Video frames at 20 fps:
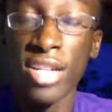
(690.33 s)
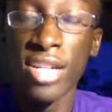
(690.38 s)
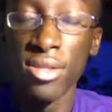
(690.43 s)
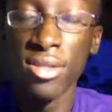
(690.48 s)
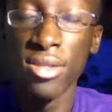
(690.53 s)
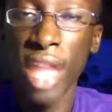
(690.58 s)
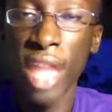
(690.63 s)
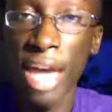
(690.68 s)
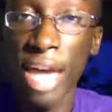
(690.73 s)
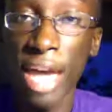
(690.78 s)

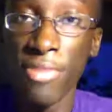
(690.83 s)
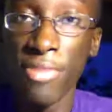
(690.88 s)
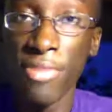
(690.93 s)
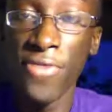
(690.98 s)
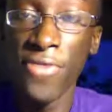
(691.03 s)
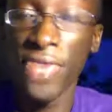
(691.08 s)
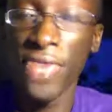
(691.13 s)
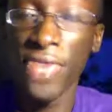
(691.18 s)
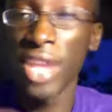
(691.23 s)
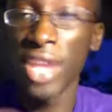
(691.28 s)
liable
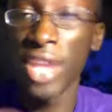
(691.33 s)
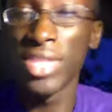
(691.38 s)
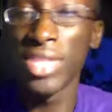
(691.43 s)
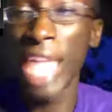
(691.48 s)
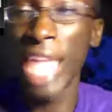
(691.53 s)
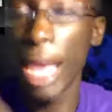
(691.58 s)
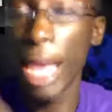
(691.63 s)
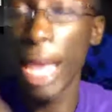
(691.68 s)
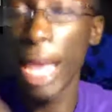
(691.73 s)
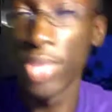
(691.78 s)
for anything that
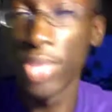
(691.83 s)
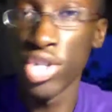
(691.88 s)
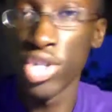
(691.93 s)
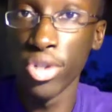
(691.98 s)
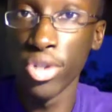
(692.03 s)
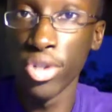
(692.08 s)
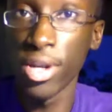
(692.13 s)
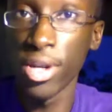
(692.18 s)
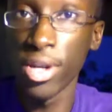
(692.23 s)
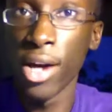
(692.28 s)
happens to
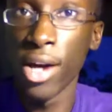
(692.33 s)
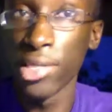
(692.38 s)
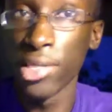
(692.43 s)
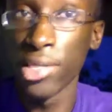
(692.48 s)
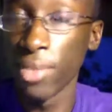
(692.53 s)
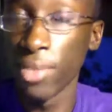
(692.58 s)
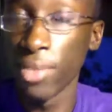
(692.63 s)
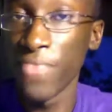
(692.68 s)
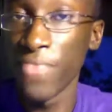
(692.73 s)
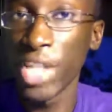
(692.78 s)
your console.
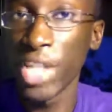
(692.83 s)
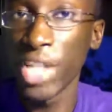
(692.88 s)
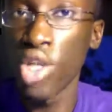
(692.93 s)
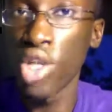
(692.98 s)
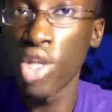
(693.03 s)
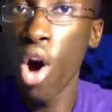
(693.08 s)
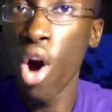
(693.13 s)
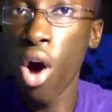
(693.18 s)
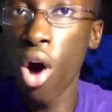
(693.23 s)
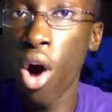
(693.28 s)
That's
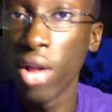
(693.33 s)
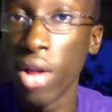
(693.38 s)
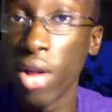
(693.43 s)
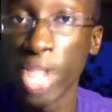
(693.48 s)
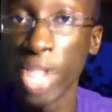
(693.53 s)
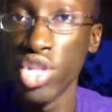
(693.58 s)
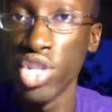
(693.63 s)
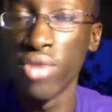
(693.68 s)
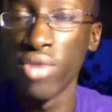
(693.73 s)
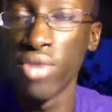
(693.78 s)
all on
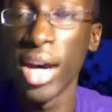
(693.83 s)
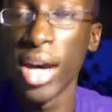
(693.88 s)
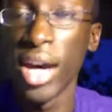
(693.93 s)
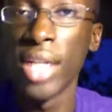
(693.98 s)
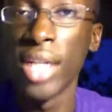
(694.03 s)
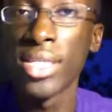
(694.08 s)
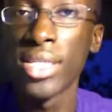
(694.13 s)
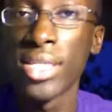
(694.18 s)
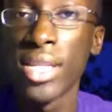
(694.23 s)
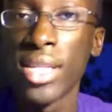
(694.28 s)
you
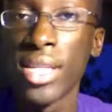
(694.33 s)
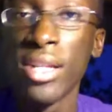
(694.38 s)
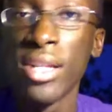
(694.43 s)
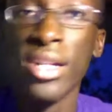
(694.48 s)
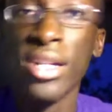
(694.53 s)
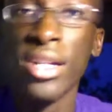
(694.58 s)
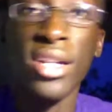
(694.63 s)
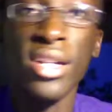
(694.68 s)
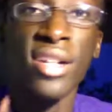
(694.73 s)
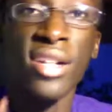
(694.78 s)
guys.
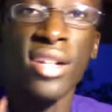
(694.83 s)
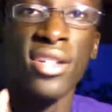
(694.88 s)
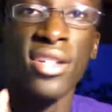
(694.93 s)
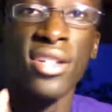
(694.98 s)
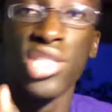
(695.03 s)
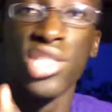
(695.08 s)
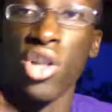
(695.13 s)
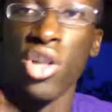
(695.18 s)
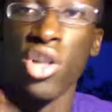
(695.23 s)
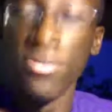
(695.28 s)

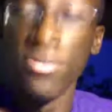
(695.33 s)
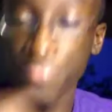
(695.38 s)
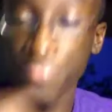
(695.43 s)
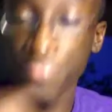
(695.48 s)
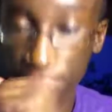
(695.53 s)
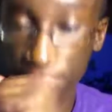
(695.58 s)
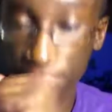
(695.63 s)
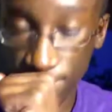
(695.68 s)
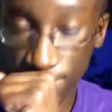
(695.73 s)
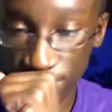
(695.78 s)
So
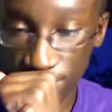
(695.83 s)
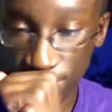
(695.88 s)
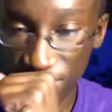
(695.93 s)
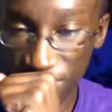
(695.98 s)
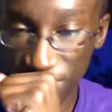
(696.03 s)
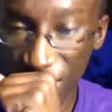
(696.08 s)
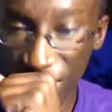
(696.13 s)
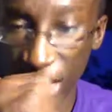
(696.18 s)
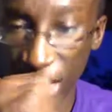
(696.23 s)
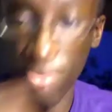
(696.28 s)

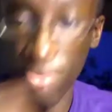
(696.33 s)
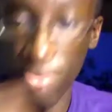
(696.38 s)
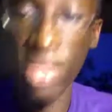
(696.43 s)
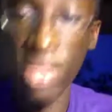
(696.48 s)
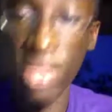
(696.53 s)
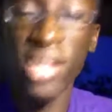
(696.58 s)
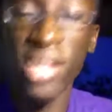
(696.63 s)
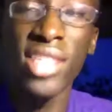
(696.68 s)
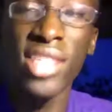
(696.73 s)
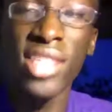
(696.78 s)
anyway,
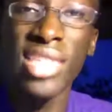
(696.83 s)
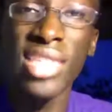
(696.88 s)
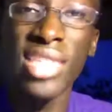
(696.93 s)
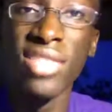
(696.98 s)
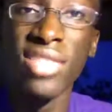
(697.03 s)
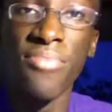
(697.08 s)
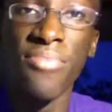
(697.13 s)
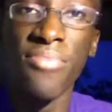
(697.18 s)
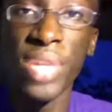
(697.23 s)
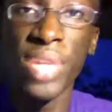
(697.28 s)
like I said in the
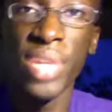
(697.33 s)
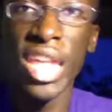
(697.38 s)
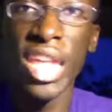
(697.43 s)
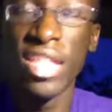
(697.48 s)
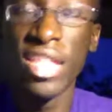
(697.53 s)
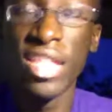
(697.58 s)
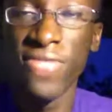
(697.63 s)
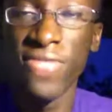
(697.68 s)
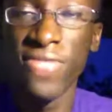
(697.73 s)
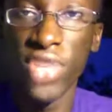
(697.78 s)
beginning of
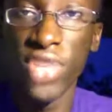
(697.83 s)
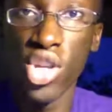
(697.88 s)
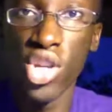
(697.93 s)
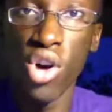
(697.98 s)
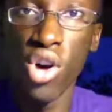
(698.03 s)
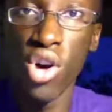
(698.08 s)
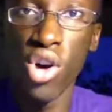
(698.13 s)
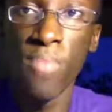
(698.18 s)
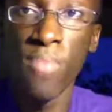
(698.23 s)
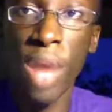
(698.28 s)
this
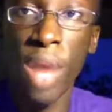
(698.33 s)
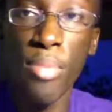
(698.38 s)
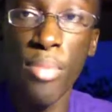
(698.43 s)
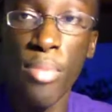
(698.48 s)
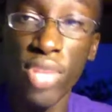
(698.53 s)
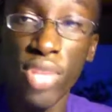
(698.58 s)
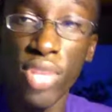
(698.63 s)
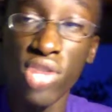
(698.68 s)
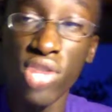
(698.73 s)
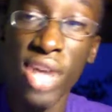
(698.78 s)
video, I'll be
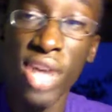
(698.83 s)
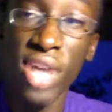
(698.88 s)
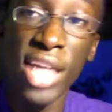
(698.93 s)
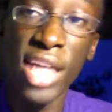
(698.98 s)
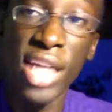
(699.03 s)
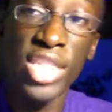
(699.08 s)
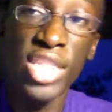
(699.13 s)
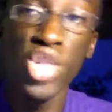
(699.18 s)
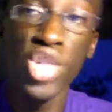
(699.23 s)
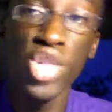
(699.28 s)
bringing you guys
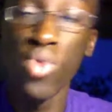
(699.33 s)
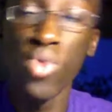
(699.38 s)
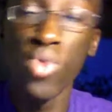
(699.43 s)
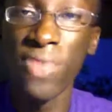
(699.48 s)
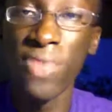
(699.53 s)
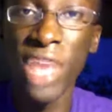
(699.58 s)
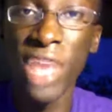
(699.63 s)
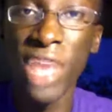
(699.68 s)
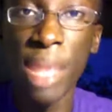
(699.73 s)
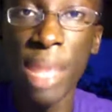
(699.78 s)
a new
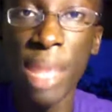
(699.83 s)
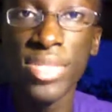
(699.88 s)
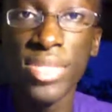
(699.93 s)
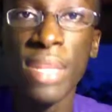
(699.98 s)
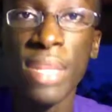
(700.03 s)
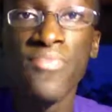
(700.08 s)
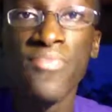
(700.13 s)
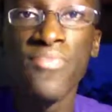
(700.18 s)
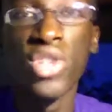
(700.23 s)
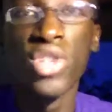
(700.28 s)
revamped
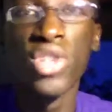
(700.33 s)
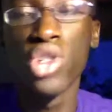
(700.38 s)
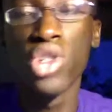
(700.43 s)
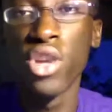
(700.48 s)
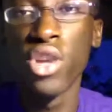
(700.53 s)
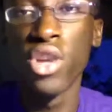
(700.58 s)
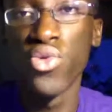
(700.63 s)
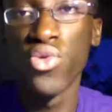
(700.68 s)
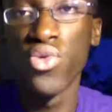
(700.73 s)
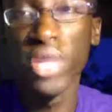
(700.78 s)

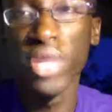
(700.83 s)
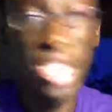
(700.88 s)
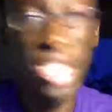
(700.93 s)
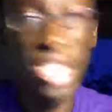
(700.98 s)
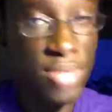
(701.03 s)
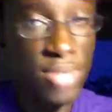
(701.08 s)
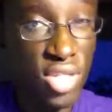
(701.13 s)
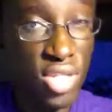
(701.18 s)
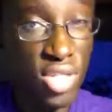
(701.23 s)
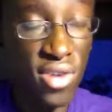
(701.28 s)
Uncharted 3 tip
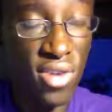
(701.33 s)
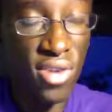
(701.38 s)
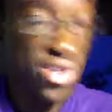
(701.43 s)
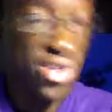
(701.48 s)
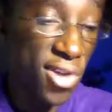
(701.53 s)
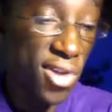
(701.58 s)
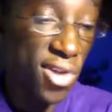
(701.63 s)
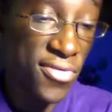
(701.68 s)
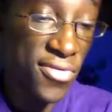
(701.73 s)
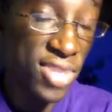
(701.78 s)
series,
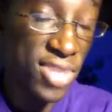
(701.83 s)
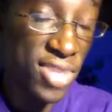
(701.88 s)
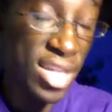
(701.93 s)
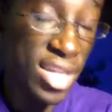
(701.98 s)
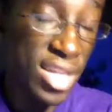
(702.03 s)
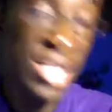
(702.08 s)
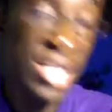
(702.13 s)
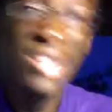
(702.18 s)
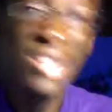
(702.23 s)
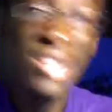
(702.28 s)
hopefully
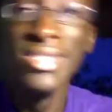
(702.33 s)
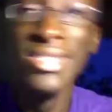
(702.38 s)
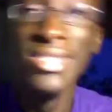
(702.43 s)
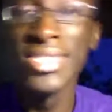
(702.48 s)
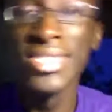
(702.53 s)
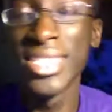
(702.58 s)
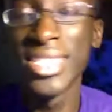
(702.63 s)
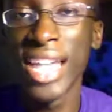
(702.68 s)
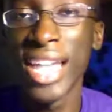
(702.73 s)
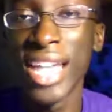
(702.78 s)

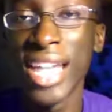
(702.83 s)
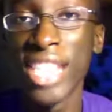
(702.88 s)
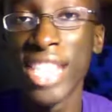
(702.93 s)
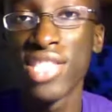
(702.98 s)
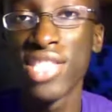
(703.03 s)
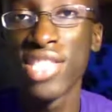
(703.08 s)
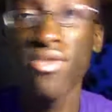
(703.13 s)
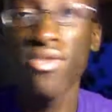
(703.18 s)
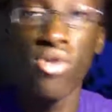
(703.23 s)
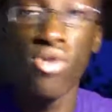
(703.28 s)
tonight
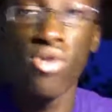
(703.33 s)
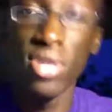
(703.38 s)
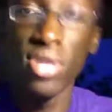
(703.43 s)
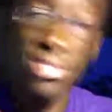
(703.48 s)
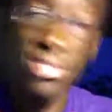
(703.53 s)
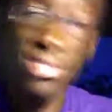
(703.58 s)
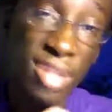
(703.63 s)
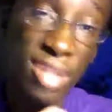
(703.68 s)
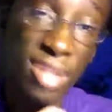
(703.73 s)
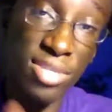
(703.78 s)
or
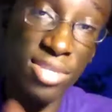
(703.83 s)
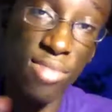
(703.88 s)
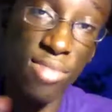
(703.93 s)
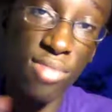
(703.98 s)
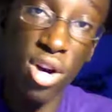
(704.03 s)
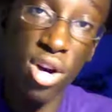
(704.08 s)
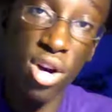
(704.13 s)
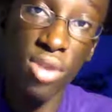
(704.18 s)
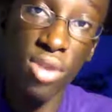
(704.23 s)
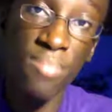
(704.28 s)
sometime
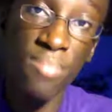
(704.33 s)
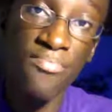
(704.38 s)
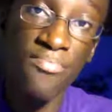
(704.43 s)
tomorrow.